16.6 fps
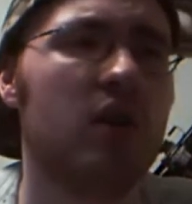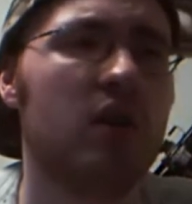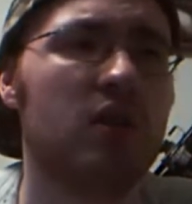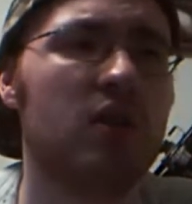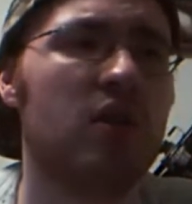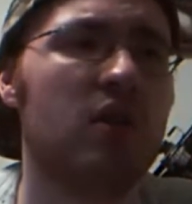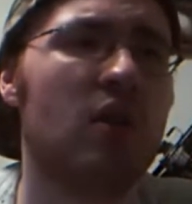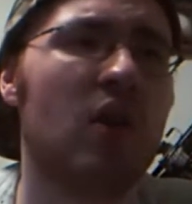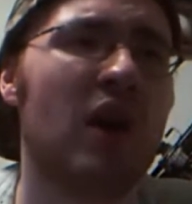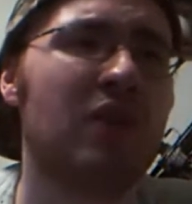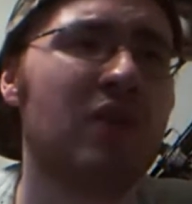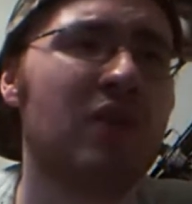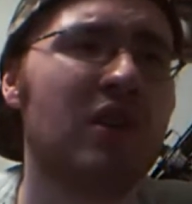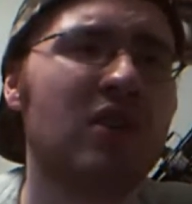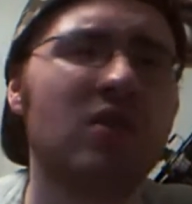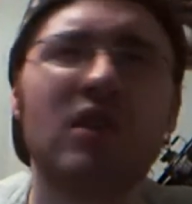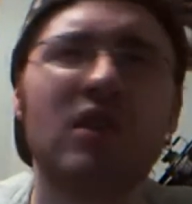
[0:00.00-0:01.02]
You know, I
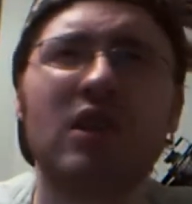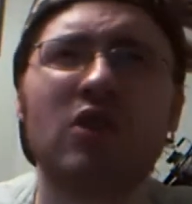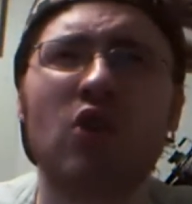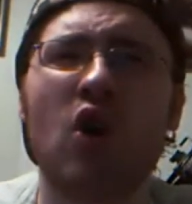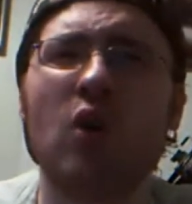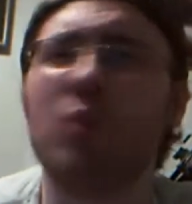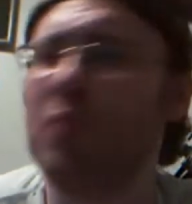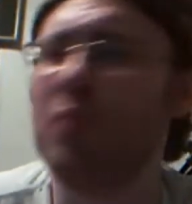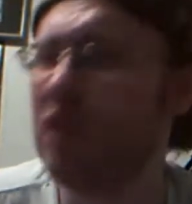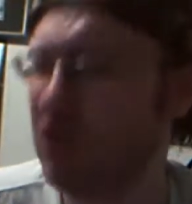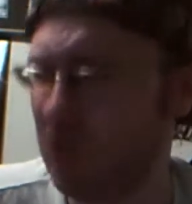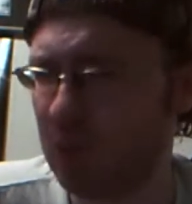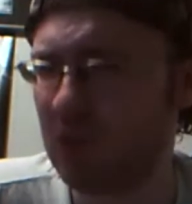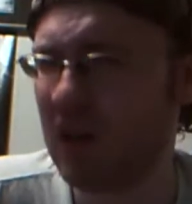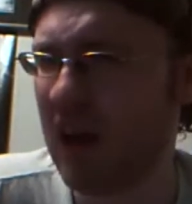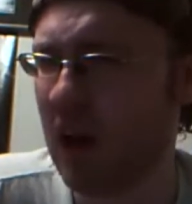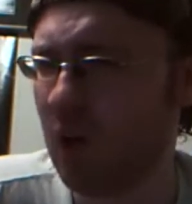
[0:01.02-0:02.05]
think it's called
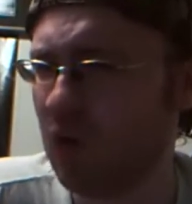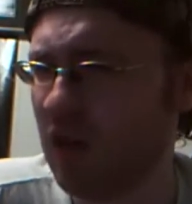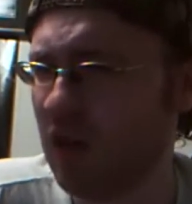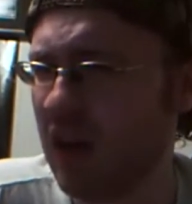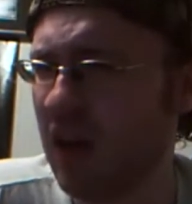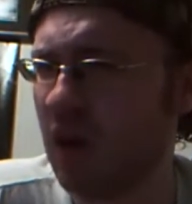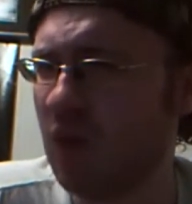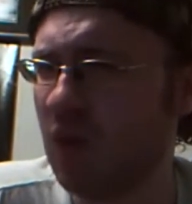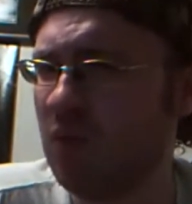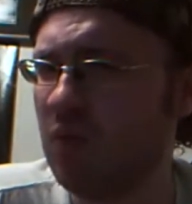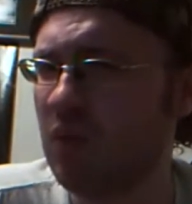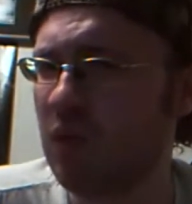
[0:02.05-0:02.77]
Bishop's Countdown.